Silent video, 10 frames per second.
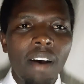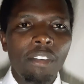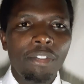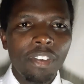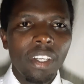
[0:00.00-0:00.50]

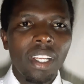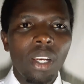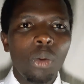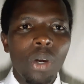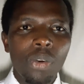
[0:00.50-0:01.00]

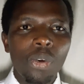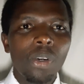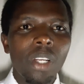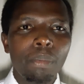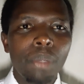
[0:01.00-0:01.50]
feel when we
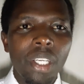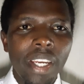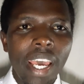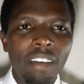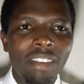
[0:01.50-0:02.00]
will be in
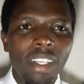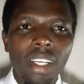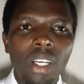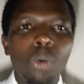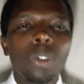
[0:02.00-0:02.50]
heaven.
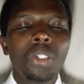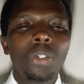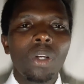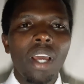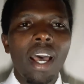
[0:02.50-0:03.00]
We
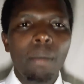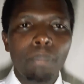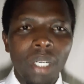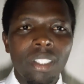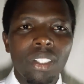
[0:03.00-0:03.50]
should
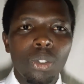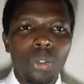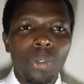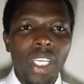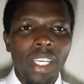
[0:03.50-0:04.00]
practice
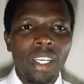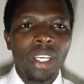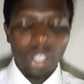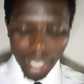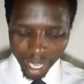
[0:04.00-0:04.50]
today
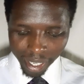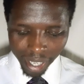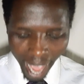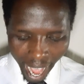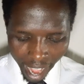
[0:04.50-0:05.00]
and
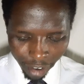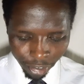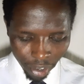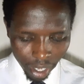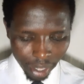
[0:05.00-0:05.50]

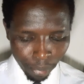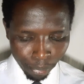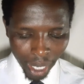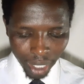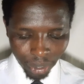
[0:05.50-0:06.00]
have the
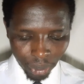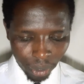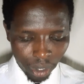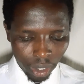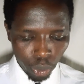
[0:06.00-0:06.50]

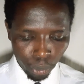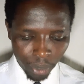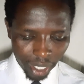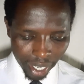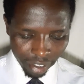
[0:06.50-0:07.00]
passion to
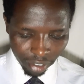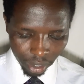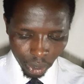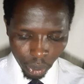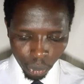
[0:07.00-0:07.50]
be in
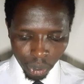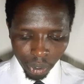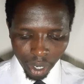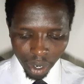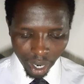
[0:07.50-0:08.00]
heaven. We
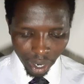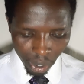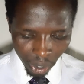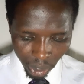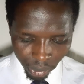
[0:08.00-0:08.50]

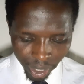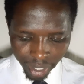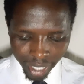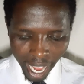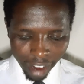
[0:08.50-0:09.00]

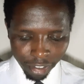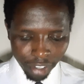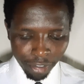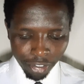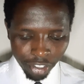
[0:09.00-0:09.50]
always have
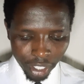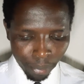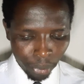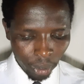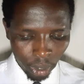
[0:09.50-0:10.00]
the free
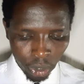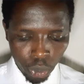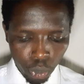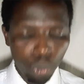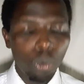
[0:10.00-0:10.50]
choice to,